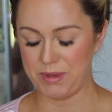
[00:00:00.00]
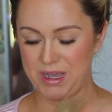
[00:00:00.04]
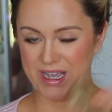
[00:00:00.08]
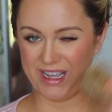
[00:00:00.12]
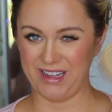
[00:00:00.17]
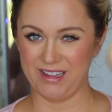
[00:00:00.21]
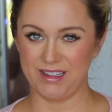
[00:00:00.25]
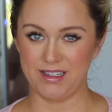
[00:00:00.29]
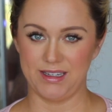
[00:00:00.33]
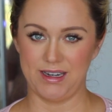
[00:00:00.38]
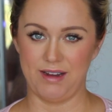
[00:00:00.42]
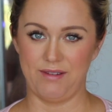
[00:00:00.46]

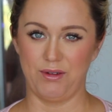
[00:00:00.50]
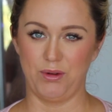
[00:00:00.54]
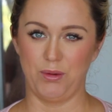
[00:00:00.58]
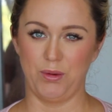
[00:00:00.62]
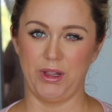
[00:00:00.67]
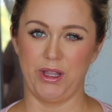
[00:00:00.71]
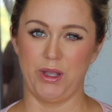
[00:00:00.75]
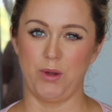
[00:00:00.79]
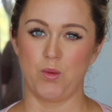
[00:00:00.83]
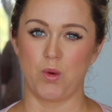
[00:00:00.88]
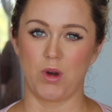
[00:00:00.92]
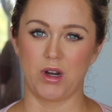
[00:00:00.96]
but it's never
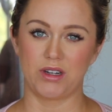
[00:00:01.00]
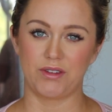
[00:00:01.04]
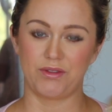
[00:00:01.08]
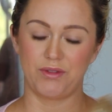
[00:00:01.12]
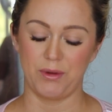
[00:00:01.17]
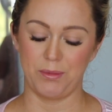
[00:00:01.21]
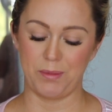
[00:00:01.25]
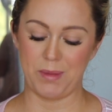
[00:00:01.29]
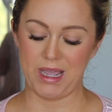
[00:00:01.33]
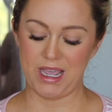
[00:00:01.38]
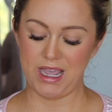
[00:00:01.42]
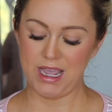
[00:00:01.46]
really worked
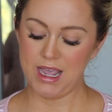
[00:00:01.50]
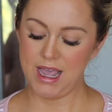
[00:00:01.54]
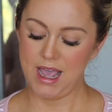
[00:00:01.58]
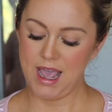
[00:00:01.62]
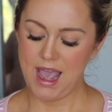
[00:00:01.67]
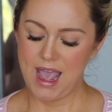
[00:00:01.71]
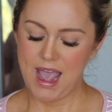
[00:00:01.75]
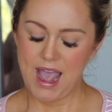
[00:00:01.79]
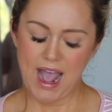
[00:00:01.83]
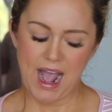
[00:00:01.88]
for me.